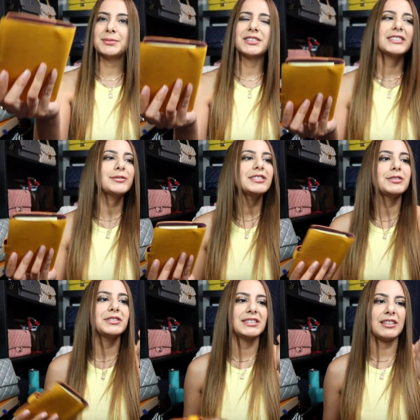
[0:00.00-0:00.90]
But this one's
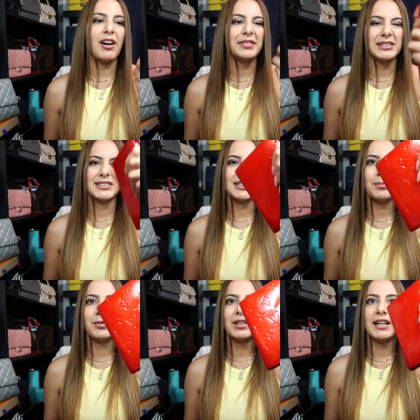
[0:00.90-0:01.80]
so soft and
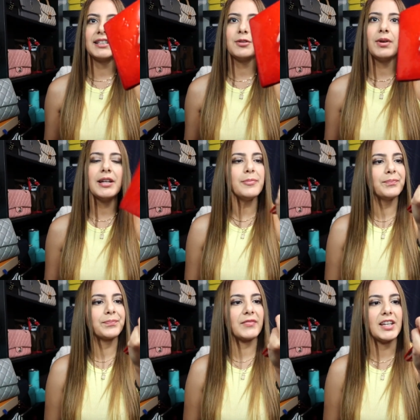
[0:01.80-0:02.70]
supple anyway.
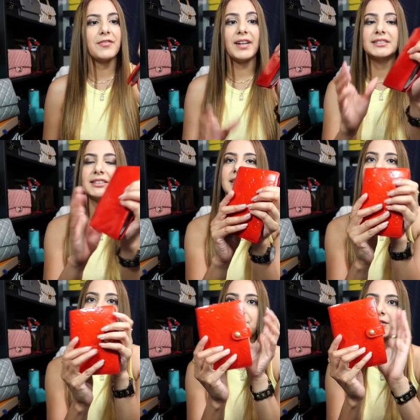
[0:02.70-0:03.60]
If I did
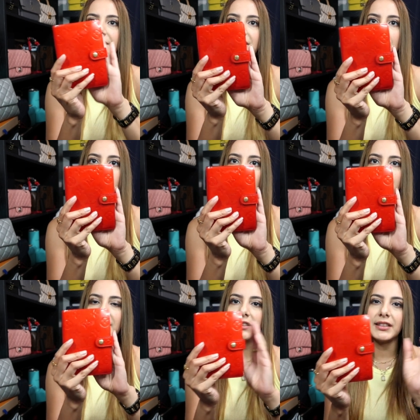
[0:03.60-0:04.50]
get the Vernis, I'd
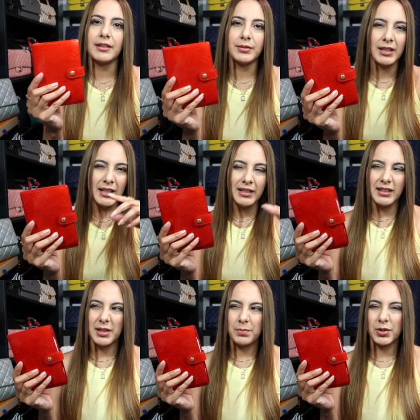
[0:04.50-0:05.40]
probably get that
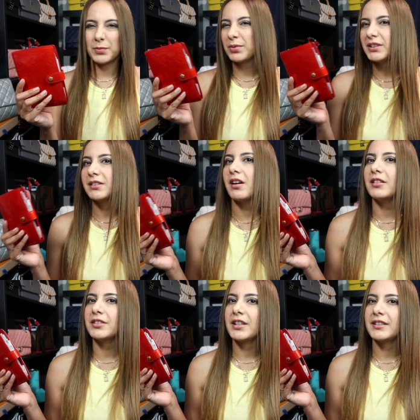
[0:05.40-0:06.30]
like purpley
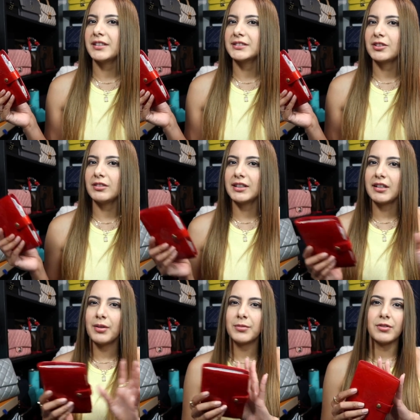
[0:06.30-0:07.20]
color. I think it's called like
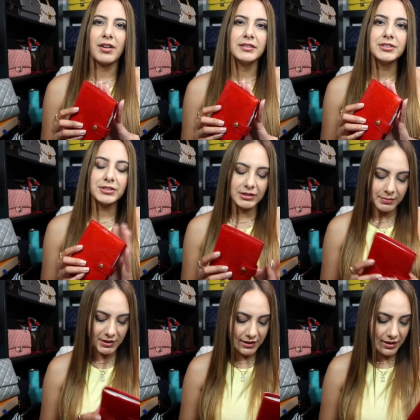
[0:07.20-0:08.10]
Amarant or
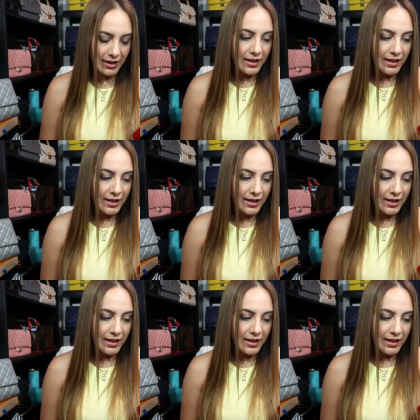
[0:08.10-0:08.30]
something.